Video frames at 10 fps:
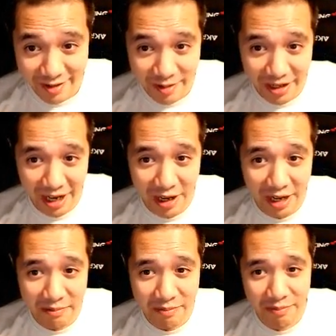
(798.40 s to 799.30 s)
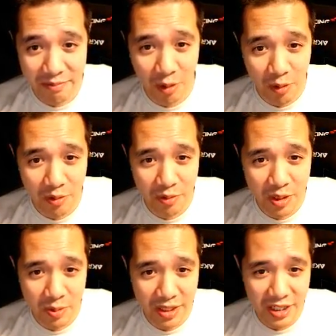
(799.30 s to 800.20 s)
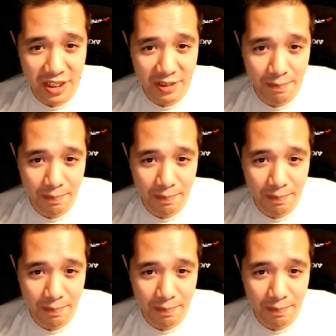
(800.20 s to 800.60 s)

I don't. Which one is this?